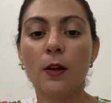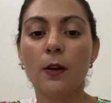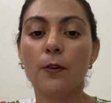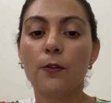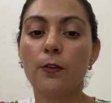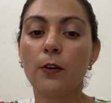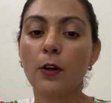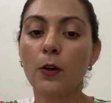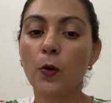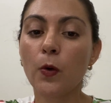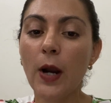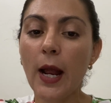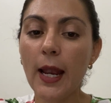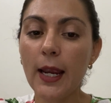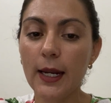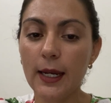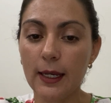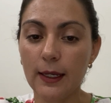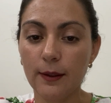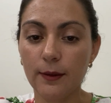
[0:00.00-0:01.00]
For
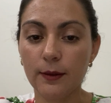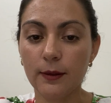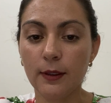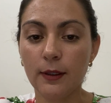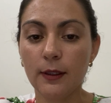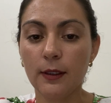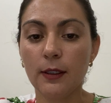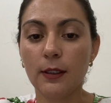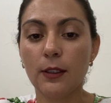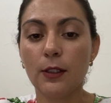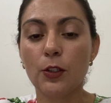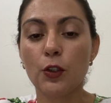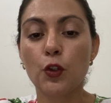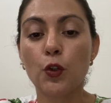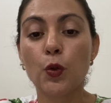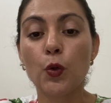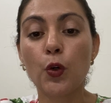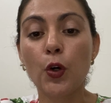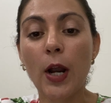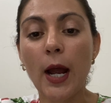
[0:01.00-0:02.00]
grading,
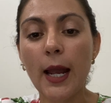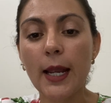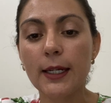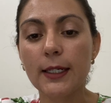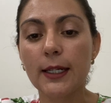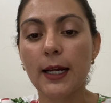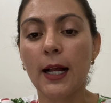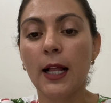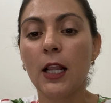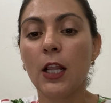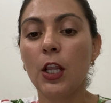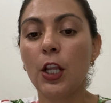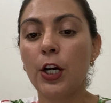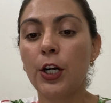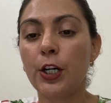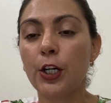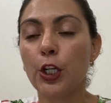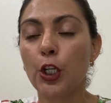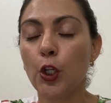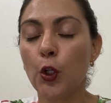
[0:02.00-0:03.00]
to write and
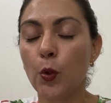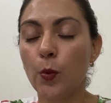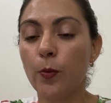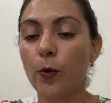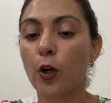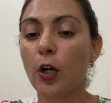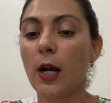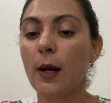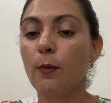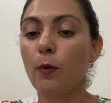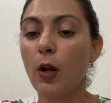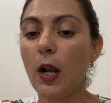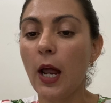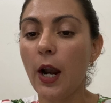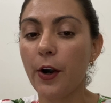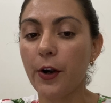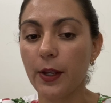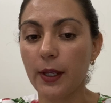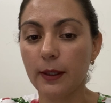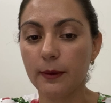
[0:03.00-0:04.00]
learn new
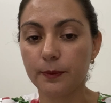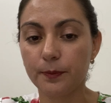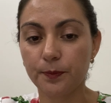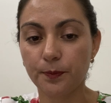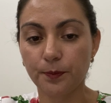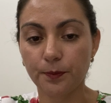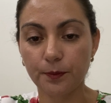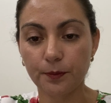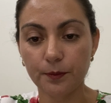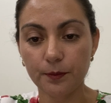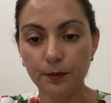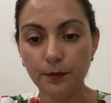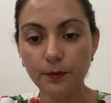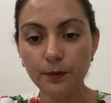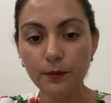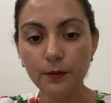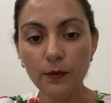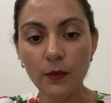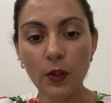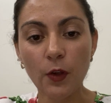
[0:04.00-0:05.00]
vocabulary.
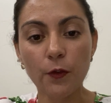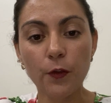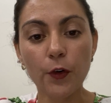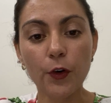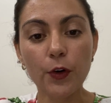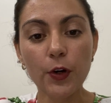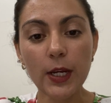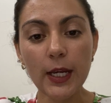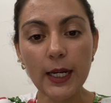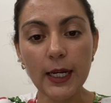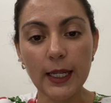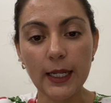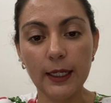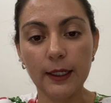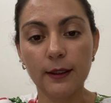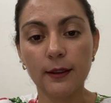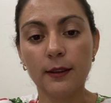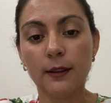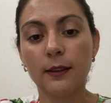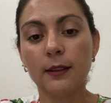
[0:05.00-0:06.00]
For
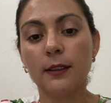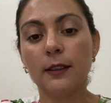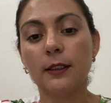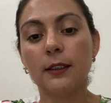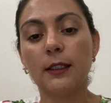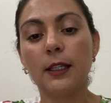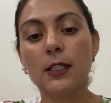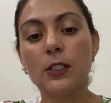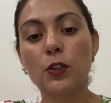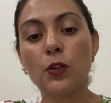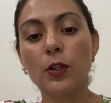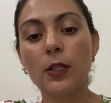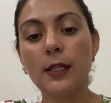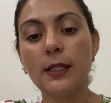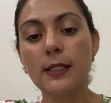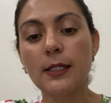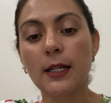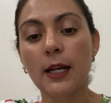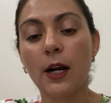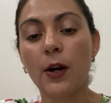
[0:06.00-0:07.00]
reading, the
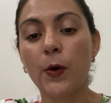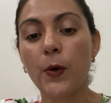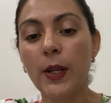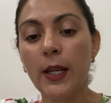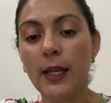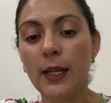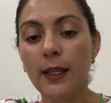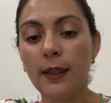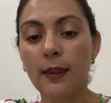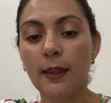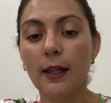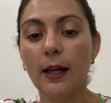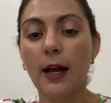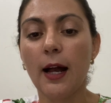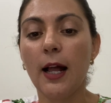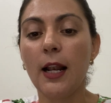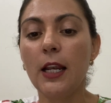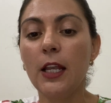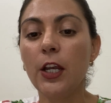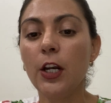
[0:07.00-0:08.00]
students can read
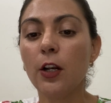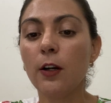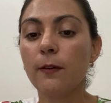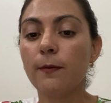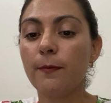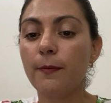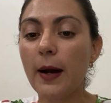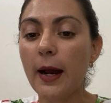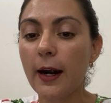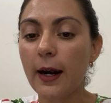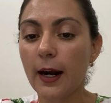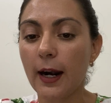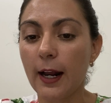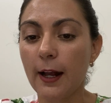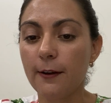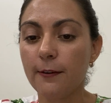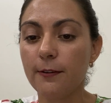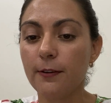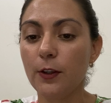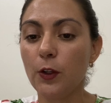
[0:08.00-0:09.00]
a little
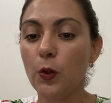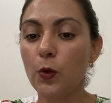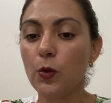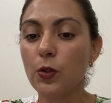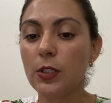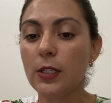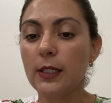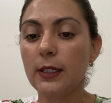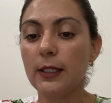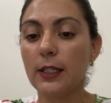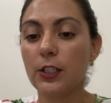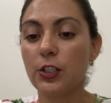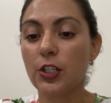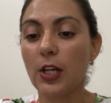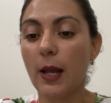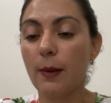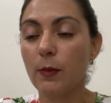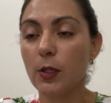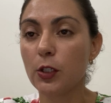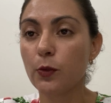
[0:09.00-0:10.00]
paragraph using the
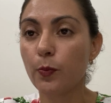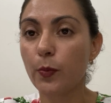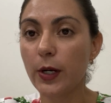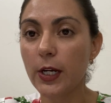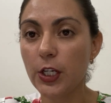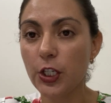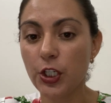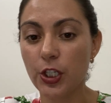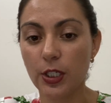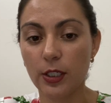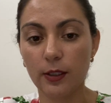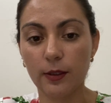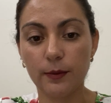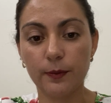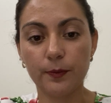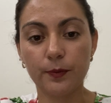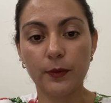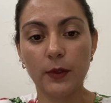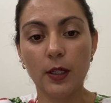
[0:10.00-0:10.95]
time expression.